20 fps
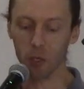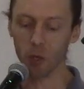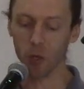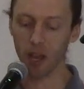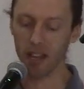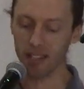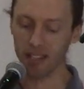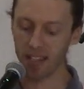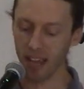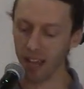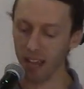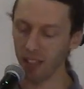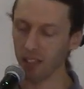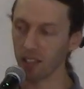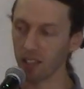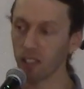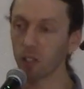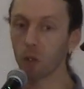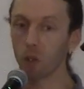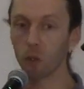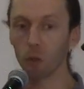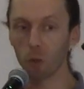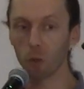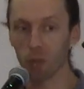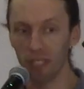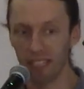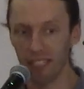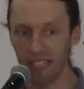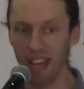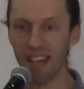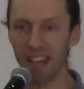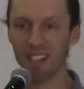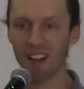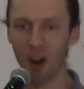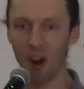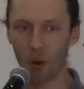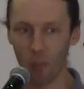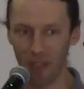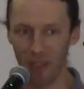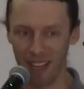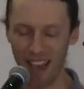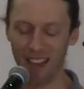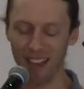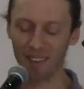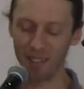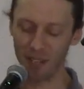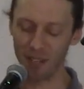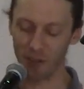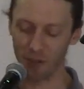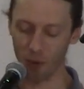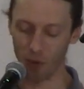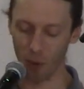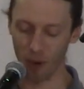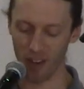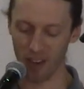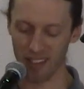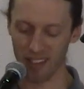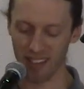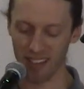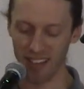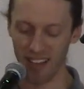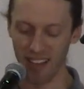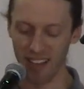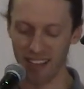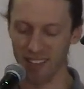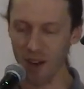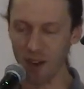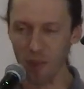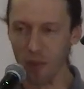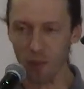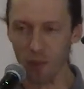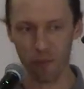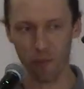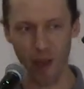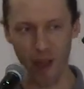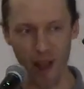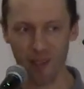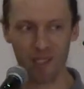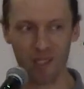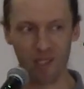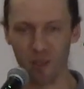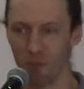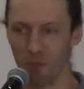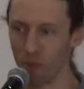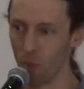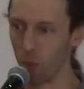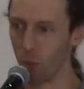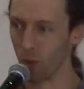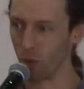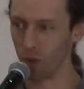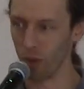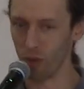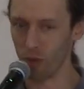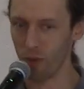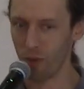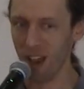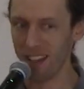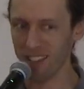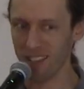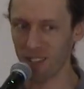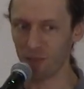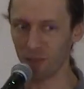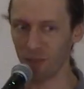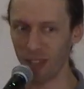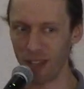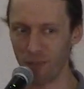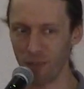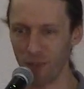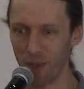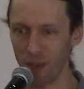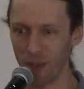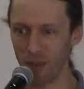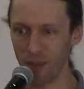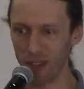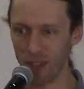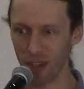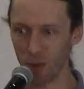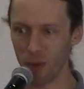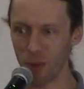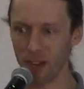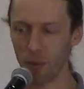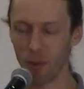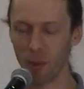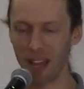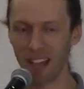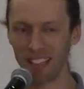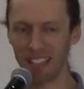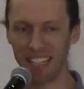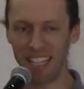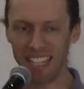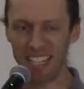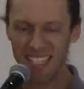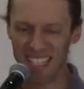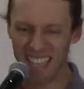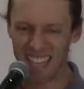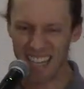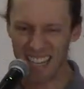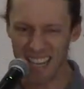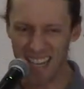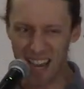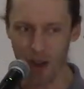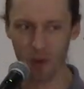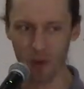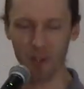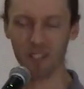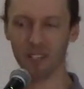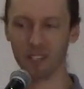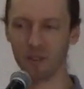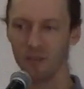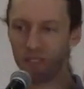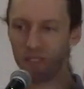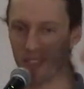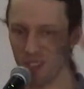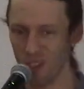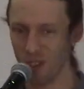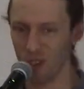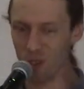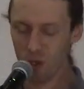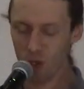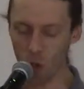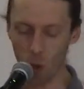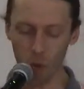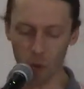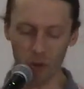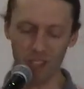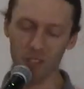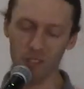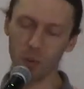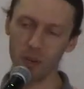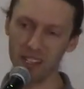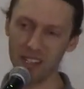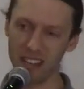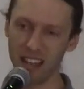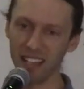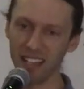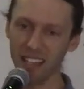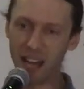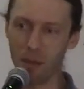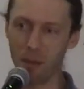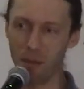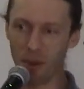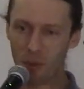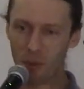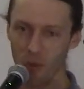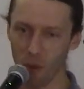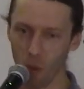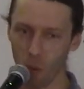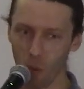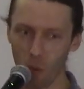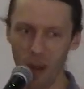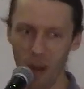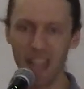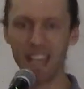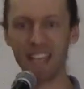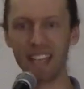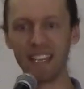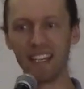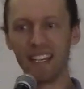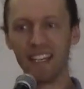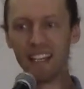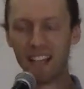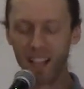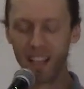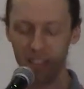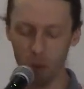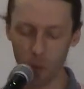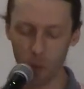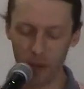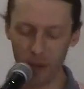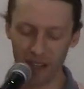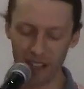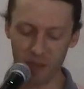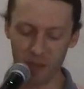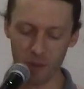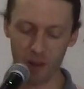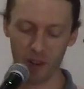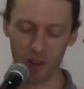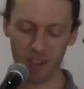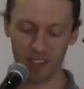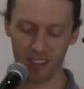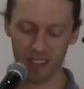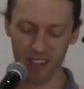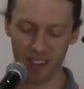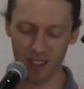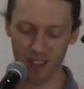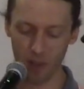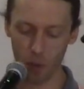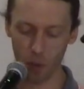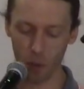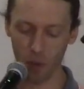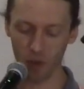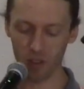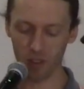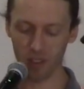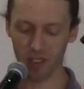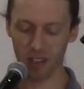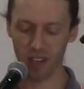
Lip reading: and tell create our reality for us. It's not the facts of the world, the facts of life that create reality. It's the narratives, the stories we tell about the way that we experience the world.